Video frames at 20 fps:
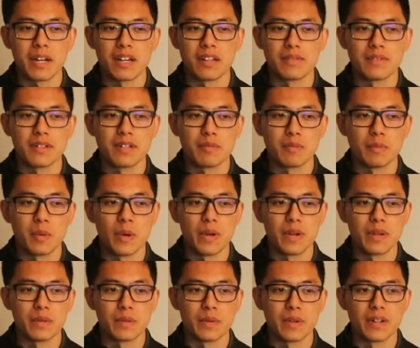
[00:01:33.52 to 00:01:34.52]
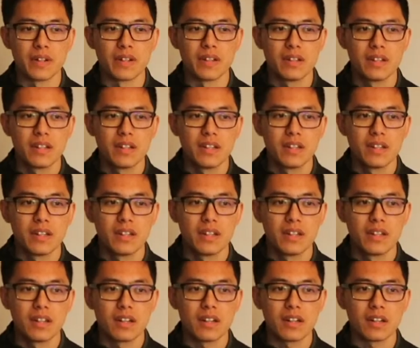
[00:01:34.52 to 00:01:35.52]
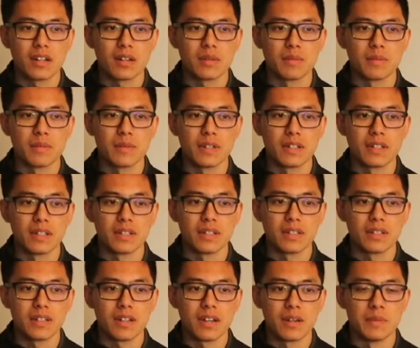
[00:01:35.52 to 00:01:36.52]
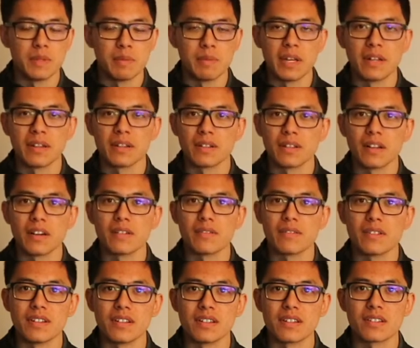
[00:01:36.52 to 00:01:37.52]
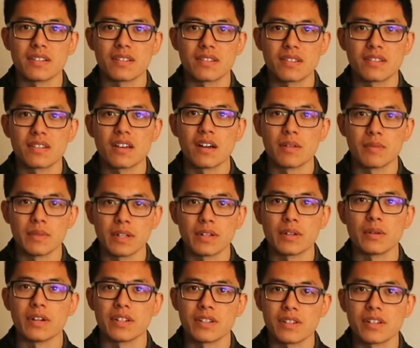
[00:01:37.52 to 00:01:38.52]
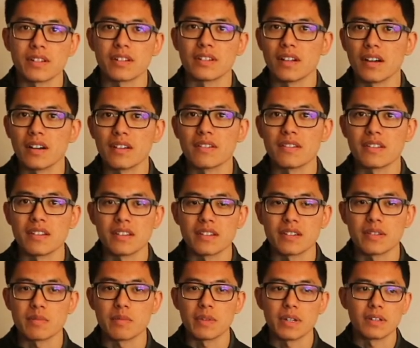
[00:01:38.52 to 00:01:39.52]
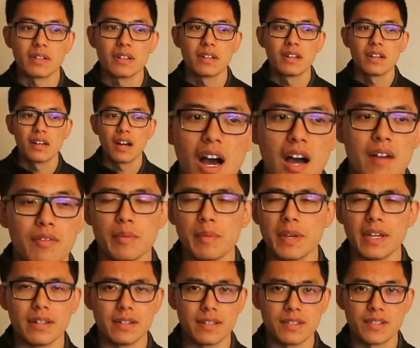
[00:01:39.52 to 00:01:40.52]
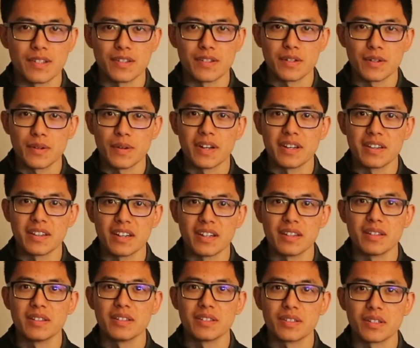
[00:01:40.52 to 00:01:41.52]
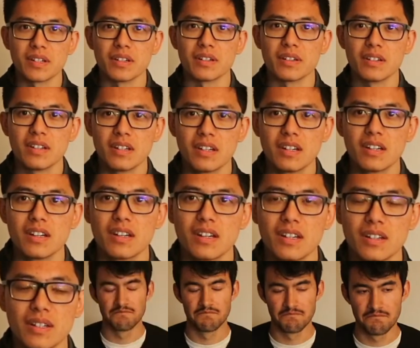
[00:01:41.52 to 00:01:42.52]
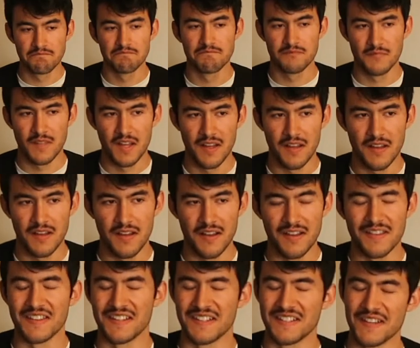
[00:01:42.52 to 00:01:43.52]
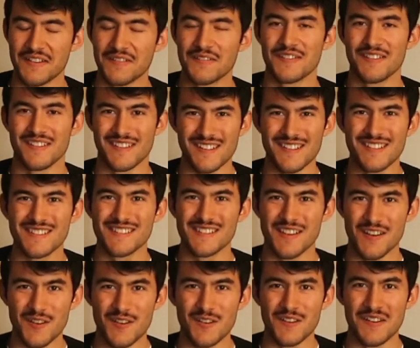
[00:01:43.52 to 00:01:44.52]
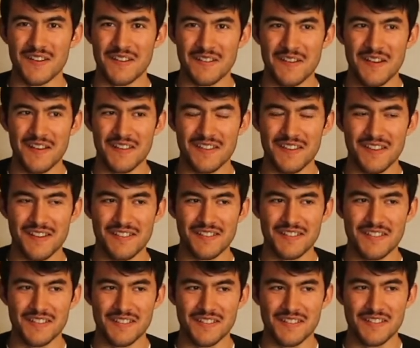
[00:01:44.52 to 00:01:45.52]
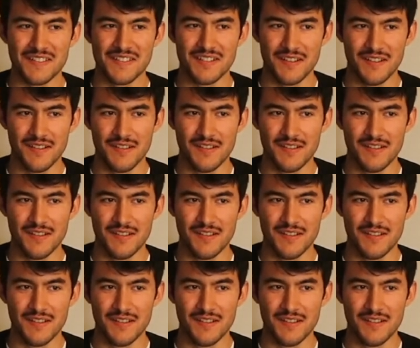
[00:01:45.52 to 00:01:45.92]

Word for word: kind of in a point where I'm, uh, I'm debating a lot of things, I'm like questioning a lot of things, but I haven't made a decision quite yet, so. I think definitely, so yeah, I think just